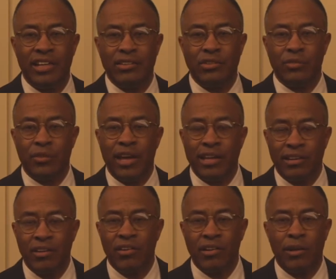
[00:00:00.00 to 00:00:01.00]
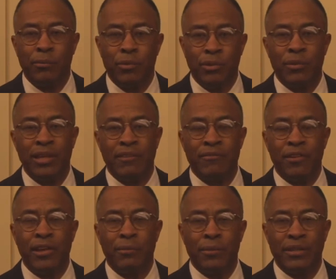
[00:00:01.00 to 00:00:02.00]
States who've gotten caught up with
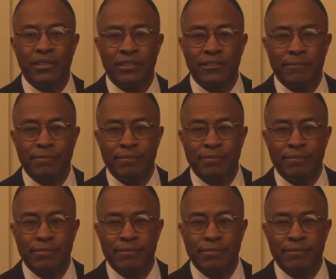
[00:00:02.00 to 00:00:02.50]
methamphetamines.